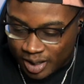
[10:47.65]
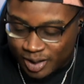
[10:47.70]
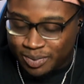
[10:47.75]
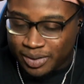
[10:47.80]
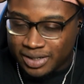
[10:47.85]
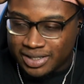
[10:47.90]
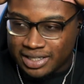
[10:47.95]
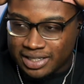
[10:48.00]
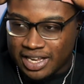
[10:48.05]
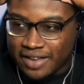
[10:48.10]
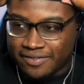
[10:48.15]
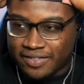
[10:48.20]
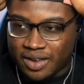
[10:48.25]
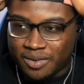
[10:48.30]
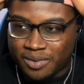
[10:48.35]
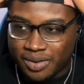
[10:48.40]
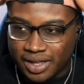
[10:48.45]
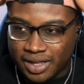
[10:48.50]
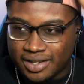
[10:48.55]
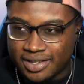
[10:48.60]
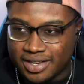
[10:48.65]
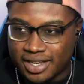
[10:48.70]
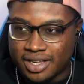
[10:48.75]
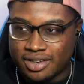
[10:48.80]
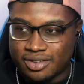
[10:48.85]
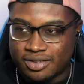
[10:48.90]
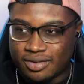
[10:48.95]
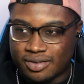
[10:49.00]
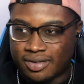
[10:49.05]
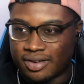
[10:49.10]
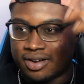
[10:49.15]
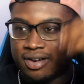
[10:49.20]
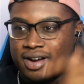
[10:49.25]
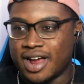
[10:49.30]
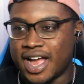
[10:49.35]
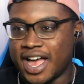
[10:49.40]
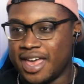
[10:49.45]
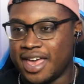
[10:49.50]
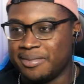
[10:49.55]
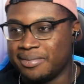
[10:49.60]
Especially if they really did do the
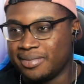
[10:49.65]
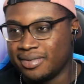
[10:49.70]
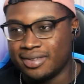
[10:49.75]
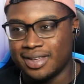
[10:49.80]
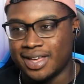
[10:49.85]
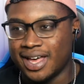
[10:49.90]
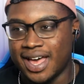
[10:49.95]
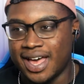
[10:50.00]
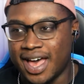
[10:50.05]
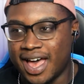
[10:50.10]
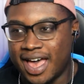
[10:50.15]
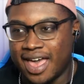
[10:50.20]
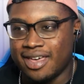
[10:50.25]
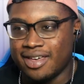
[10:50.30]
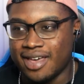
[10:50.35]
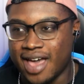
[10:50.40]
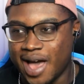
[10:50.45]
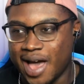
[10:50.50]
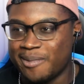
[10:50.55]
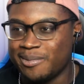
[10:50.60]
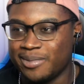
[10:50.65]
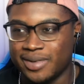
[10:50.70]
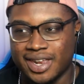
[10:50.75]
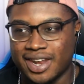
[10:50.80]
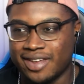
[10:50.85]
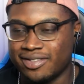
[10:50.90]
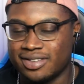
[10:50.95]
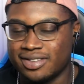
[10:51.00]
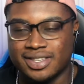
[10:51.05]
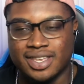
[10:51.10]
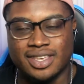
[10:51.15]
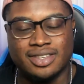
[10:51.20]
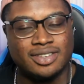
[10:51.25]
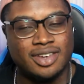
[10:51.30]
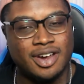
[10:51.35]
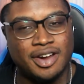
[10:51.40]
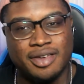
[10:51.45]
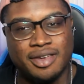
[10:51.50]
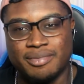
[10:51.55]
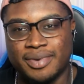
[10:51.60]
crime. I'm going to have to say
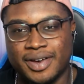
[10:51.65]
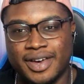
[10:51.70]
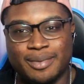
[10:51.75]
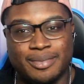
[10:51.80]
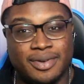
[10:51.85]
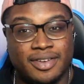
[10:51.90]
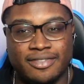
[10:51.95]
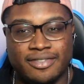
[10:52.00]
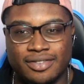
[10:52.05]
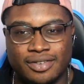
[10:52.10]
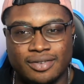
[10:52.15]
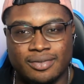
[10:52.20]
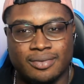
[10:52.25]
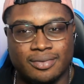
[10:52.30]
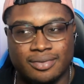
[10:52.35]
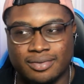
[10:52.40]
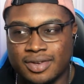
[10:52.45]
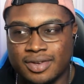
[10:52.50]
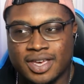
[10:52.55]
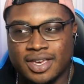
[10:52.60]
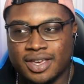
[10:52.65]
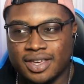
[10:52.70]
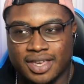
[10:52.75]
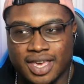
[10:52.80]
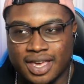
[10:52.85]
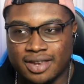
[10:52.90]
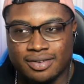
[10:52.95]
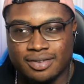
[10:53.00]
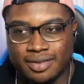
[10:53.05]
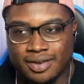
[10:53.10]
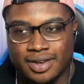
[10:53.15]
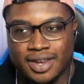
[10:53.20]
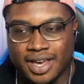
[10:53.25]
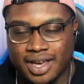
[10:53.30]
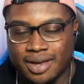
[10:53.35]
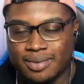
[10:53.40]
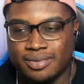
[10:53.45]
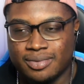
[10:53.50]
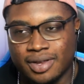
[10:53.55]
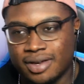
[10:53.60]
sorry, bud, but if you can't do the
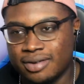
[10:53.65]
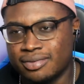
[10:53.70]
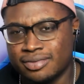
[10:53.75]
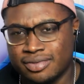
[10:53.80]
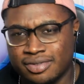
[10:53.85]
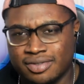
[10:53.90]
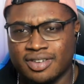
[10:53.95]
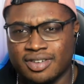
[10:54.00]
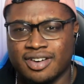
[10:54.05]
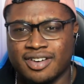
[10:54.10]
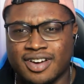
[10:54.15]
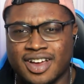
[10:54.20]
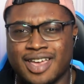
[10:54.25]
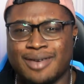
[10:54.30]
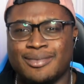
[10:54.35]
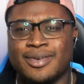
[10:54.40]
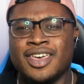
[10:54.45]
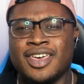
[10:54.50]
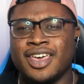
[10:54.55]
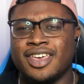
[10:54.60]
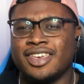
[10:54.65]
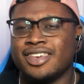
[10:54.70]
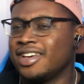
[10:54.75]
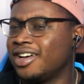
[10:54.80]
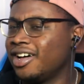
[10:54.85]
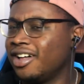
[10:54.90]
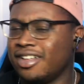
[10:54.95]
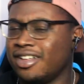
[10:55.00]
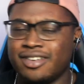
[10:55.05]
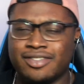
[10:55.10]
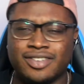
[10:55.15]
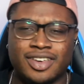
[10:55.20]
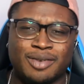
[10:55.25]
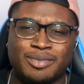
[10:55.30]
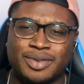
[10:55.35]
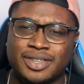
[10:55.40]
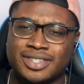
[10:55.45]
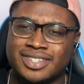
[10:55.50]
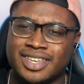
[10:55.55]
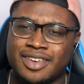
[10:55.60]
time, don't do the crime. All of y'all
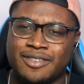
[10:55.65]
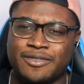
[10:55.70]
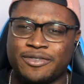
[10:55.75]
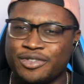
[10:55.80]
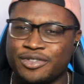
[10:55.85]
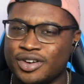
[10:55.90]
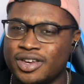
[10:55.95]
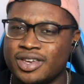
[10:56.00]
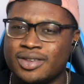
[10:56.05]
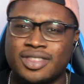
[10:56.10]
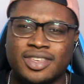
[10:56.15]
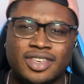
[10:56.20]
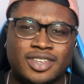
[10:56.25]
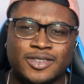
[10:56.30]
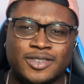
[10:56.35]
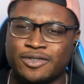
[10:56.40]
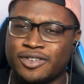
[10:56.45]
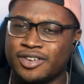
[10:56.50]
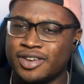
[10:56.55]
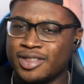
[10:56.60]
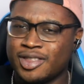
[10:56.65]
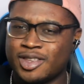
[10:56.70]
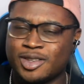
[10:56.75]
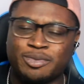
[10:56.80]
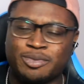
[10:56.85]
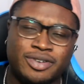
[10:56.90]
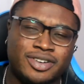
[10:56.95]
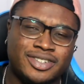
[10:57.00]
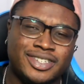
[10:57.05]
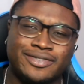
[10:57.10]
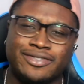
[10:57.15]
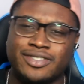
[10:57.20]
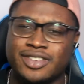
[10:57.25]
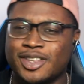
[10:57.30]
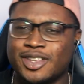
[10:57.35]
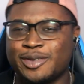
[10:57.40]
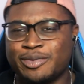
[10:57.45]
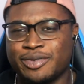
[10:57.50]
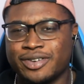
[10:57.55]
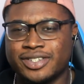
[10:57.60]
be saying, free this
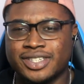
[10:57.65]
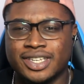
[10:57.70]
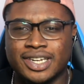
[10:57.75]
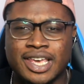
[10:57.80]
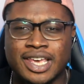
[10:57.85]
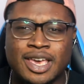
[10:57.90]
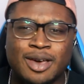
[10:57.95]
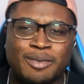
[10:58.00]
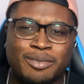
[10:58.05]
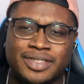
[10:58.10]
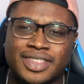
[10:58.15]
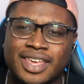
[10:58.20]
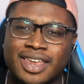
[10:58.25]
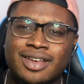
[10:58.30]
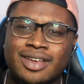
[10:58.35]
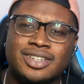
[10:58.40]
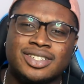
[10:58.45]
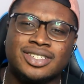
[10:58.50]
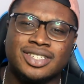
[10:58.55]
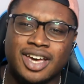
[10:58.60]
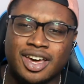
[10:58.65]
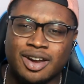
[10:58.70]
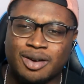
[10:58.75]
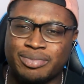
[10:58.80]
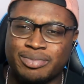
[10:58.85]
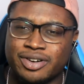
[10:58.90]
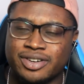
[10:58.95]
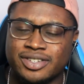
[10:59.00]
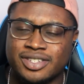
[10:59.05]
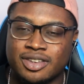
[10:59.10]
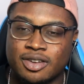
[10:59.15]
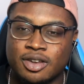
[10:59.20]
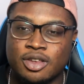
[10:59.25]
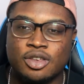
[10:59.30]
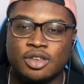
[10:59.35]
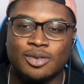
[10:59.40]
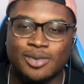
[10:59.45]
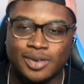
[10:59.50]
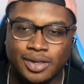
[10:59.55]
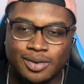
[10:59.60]
person, but they don't shot a person.
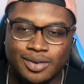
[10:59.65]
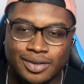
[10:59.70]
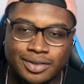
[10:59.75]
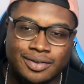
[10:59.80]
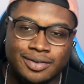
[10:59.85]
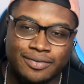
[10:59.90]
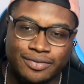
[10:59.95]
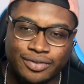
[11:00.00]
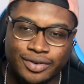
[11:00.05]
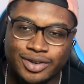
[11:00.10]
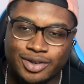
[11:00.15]
You really want them free?